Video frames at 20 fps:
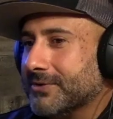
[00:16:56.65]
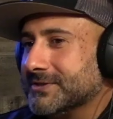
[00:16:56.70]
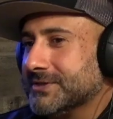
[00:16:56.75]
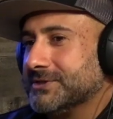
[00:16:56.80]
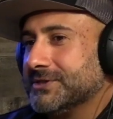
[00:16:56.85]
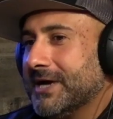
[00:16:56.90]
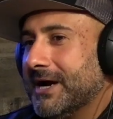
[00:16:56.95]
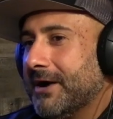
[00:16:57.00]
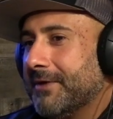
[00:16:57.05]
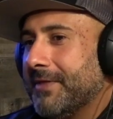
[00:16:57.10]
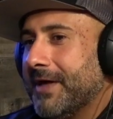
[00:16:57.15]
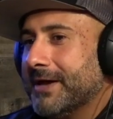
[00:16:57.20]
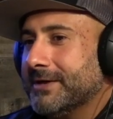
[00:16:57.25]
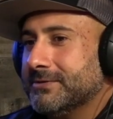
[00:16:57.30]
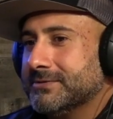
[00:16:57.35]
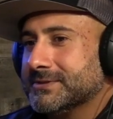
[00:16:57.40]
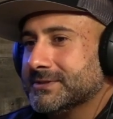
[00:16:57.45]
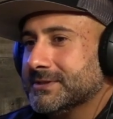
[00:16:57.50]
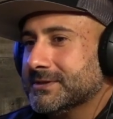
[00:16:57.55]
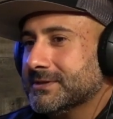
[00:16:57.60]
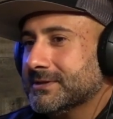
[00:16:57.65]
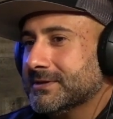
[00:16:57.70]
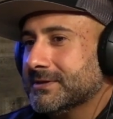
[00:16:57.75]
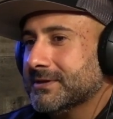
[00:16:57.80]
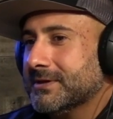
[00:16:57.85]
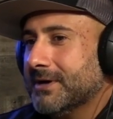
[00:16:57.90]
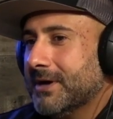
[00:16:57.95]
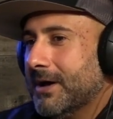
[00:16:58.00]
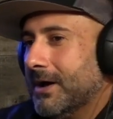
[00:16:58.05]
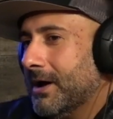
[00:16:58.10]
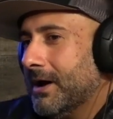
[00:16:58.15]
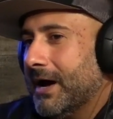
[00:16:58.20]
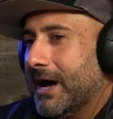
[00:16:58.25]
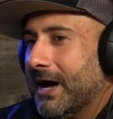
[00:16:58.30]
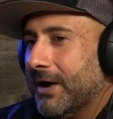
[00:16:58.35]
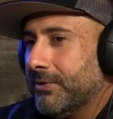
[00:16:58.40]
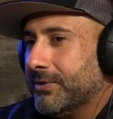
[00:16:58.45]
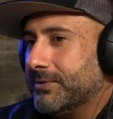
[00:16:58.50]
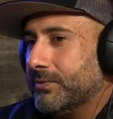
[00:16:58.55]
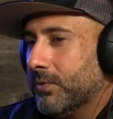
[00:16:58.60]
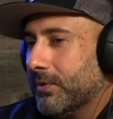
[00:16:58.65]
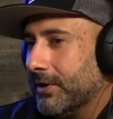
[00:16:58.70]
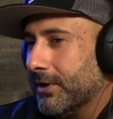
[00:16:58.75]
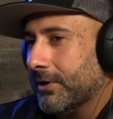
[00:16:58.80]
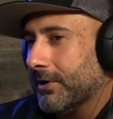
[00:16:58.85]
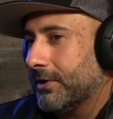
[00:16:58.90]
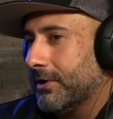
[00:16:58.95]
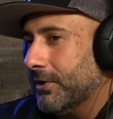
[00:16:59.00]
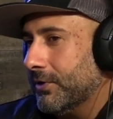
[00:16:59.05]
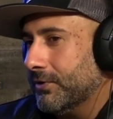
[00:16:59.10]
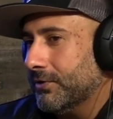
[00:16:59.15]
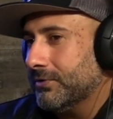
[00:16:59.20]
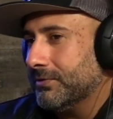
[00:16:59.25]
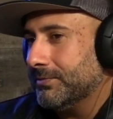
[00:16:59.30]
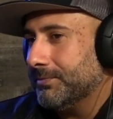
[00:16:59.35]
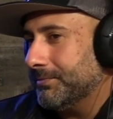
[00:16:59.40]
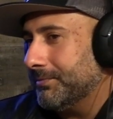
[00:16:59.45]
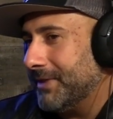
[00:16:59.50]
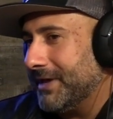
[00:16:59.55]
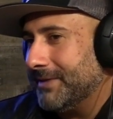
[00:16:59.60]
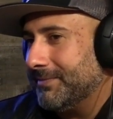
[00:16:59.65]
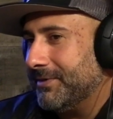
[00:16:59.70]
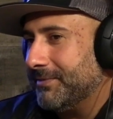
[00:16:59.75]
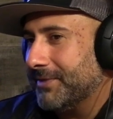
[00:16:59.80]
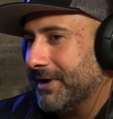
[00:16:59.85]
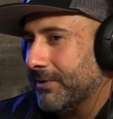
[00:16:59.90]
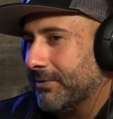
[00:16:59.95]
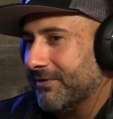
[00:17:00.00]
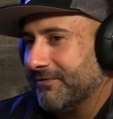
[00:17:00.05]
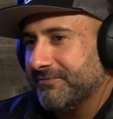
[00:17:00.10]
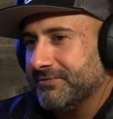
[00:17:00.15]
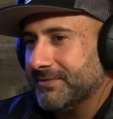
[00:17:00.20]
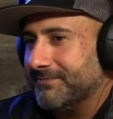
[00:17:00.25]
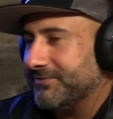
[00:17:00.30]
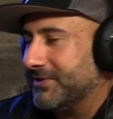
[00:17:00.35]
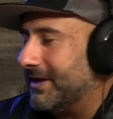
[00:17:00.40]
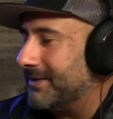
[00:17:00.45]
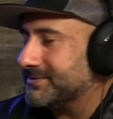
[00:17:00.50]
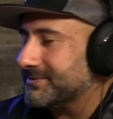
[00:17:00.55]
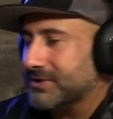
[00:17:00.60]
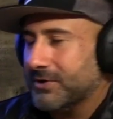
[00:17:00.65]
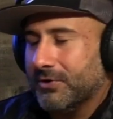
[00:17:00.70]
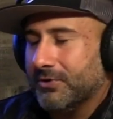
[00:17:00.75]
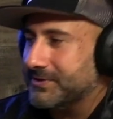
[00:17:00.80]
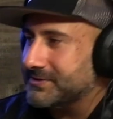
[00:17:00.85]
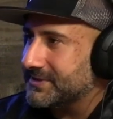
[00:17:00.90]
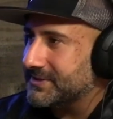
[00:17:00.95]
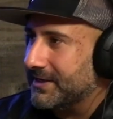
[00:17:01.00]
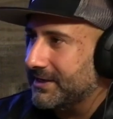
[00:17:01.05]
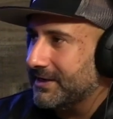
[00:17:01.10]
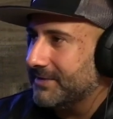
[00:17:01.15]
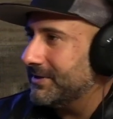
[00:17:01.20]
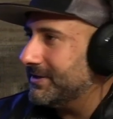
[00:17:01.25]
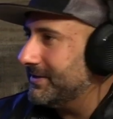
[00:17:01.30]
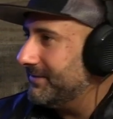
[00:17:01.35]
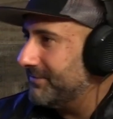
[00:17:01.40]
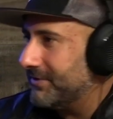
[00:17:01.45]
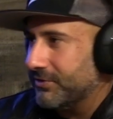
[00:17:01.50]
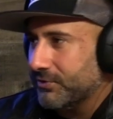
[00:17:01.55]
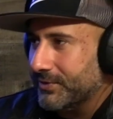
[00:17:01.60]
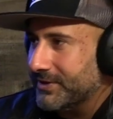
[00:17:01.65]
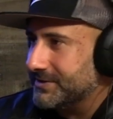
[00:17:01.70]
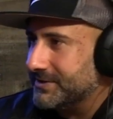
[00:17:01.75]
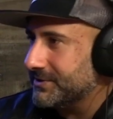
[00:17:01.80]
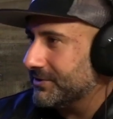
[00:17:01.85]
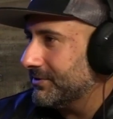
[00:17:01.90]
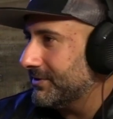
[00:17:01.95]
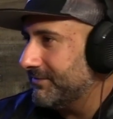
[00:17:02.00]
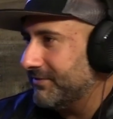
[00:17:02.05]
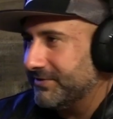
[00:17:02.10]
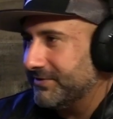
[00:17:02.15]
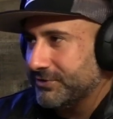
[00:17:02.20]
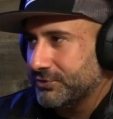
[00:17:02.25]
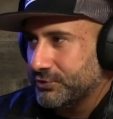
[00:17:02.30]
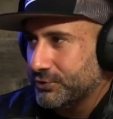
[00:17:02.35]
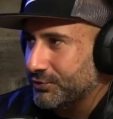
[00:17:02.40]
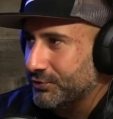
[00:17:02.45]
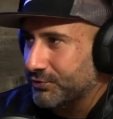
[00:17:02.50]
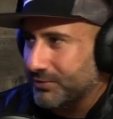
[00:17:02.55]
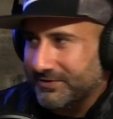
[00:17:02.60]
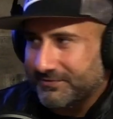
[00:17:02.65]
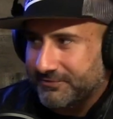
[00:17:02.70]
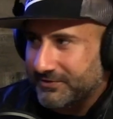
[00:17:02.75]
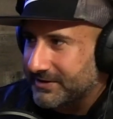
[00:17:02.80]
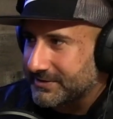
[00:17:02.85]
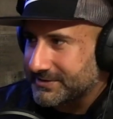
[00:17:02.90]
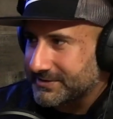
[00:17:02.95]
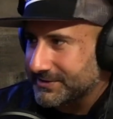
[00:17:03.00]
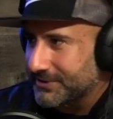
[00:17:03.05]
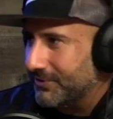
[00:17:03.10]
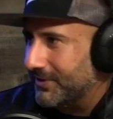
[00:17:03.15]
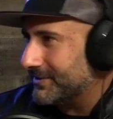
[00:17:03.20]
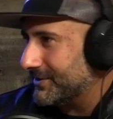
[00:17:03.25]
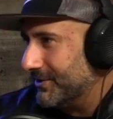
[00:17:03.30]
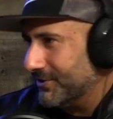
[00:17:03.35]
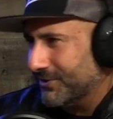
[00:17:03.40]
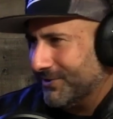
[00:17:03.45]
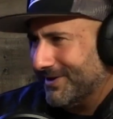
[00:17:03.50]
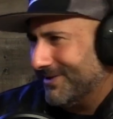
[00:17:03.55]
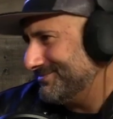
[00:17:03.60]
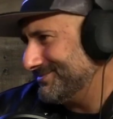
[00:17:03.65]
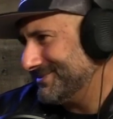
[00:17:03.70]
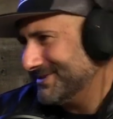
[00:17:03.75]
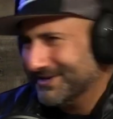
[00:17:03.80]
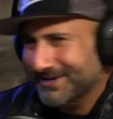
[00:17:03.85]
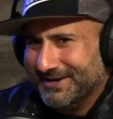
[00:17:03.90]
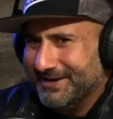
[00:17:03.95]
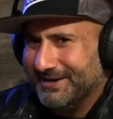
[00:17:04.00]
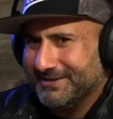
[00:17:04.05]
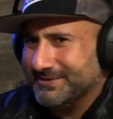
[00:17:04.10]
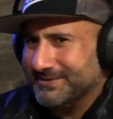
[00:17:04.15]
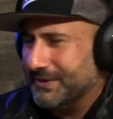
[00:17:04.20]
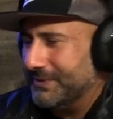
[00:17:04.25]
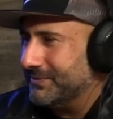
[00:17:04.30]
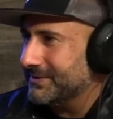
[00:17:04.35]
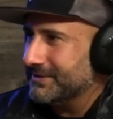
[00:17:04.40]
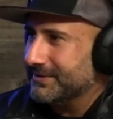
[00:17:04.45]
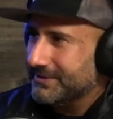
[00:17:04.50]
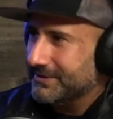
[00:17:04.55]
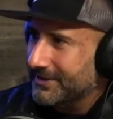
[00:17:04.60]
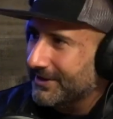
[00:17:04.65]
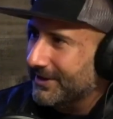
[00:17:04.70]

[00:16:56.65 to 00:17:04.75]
was a child, I used to. I would wear a coat, maybe, but I wear flip flops all the time, even in the winter, right. even two, three feet of snow. I'd go out. It's it, crazy. It,